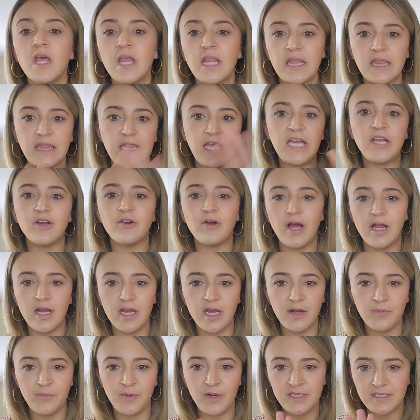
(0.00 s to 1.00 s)
later on
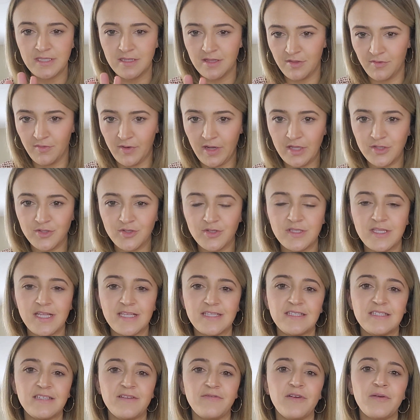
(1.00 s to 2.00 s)
it appraised in the 300s.
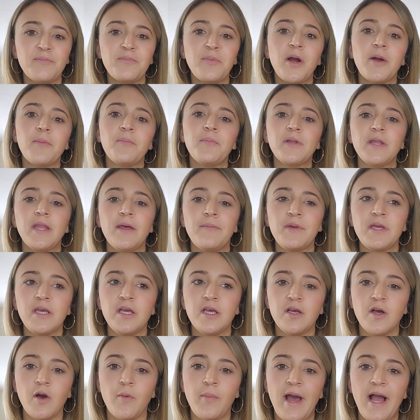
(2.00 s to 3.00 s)
That's a different part, but let
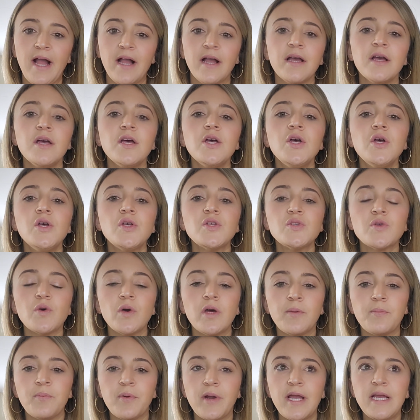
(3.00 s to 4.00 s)
me go back. So
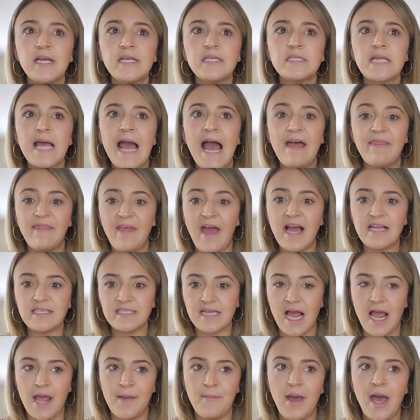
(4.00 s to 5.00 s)
it appraised at that
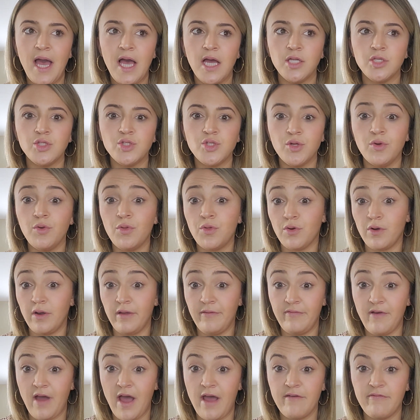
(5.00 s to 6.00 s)
time at
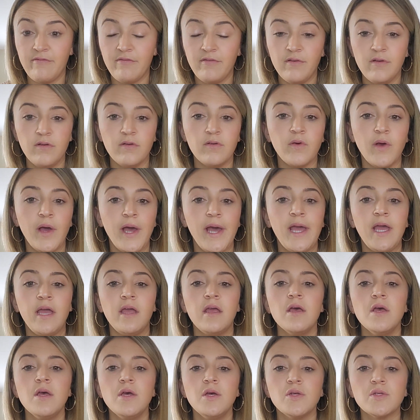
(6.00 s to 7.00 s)
235.
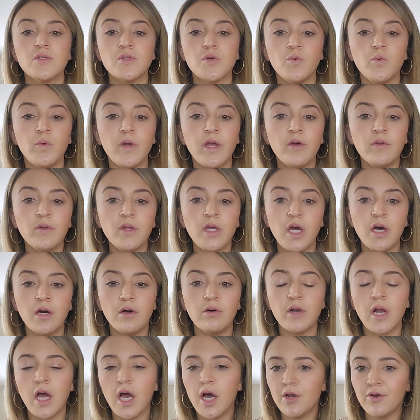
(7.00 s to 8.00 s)
Okay, so we only
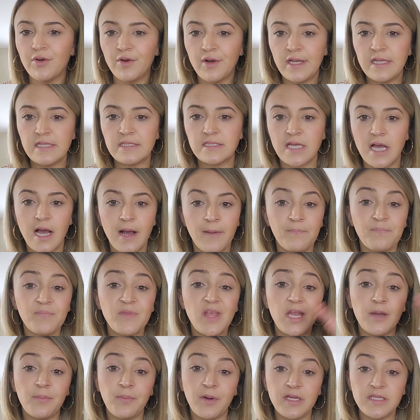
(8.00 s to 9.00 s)
owed 100 and some.
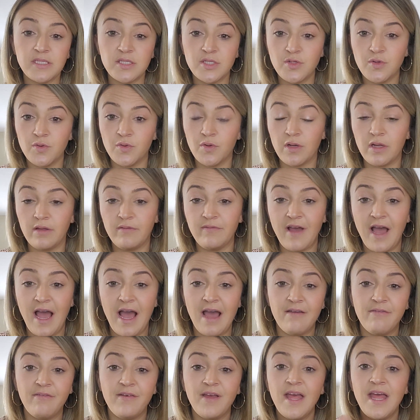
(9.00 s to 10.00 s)
It appraised at
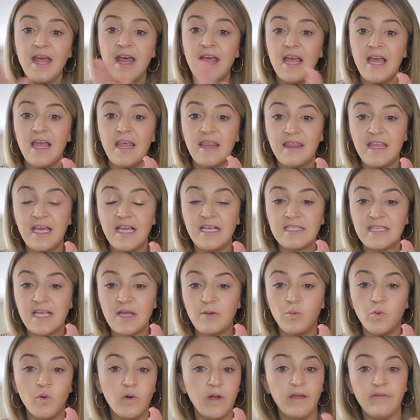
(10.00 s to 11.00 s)
235. They
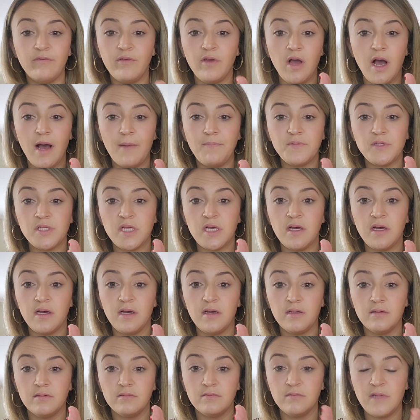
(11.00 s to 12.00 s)
said we'll give you up
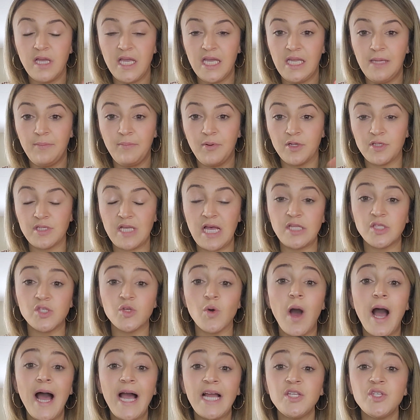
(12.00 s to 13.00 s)
to 80%.
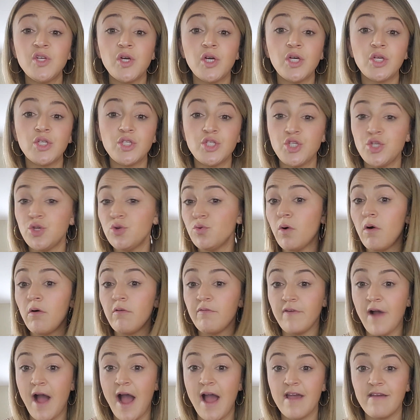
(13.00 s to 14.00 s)
So I took
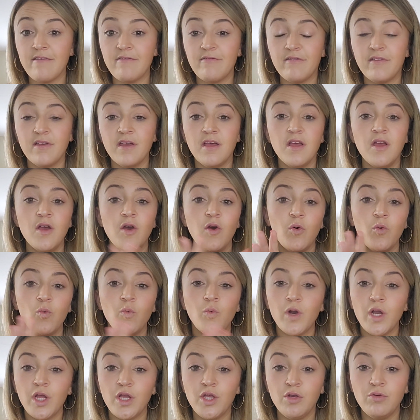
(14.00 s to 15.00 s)
205.
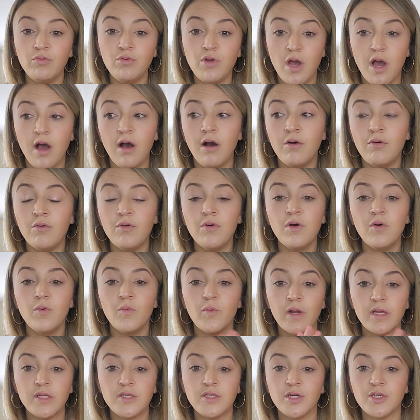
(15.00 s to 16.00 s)
Wouldn't you know,
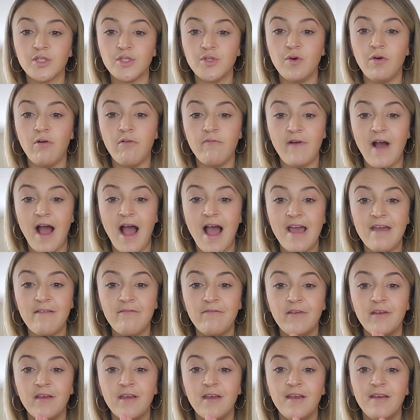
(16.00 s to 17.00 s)
when I took
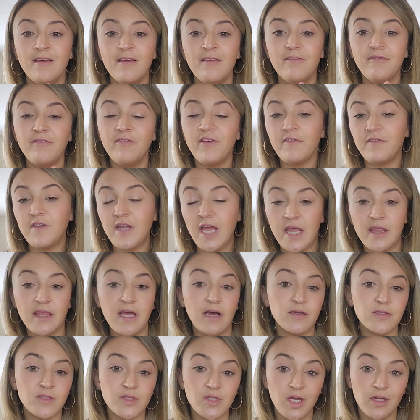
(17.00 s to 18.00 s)
205,
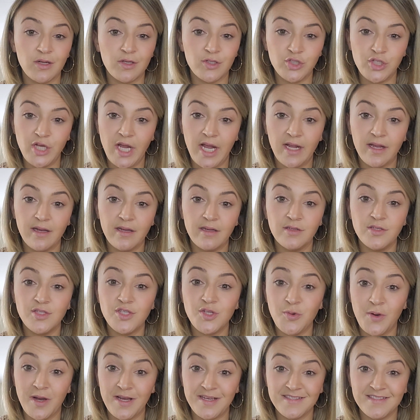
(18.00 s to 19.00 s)
$58,000 check
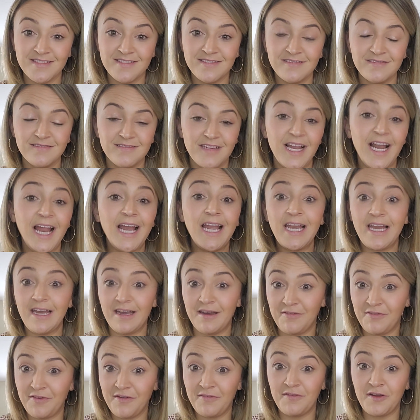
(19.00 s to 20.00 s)
to us, and I
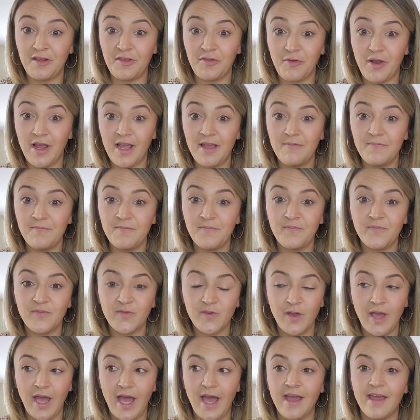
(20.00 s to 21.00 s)
needed 53.
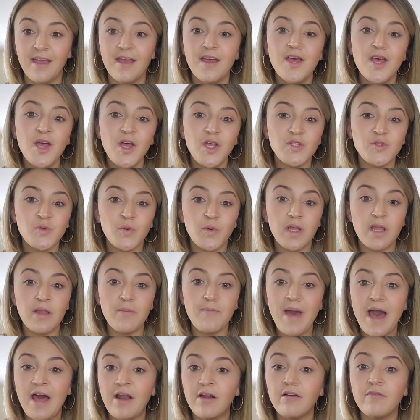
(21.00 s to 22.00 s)
Okay, so in the
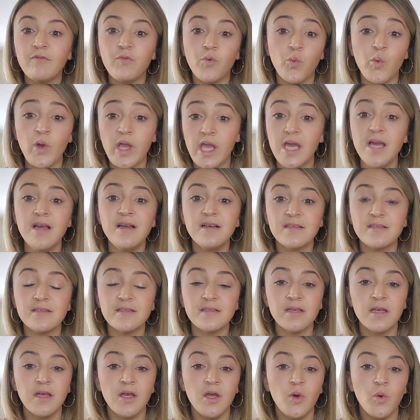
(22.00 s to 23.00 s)
matter of
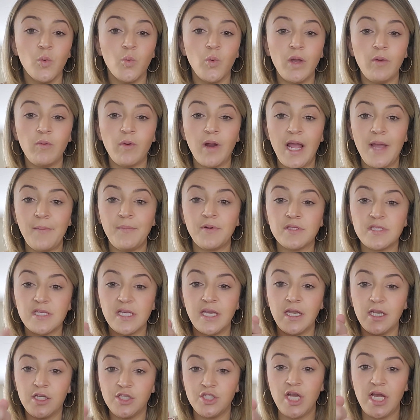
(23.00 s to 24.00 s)
weeks, we were able to
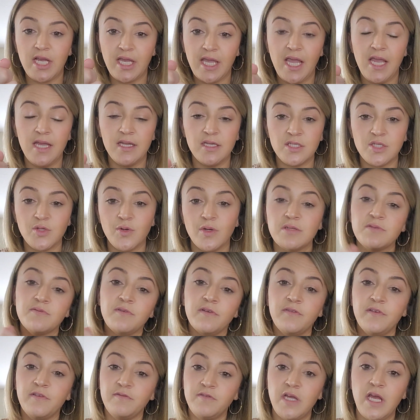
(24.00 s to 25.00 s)
get a check handed to us for
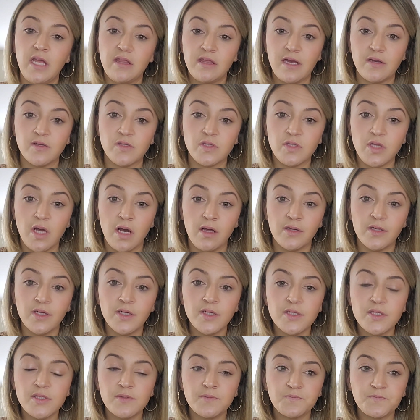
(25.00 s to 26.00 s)

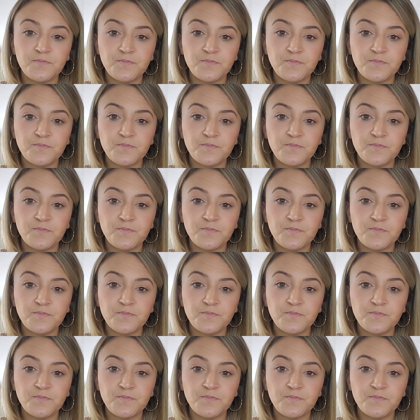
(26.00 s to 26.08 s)
$58,000.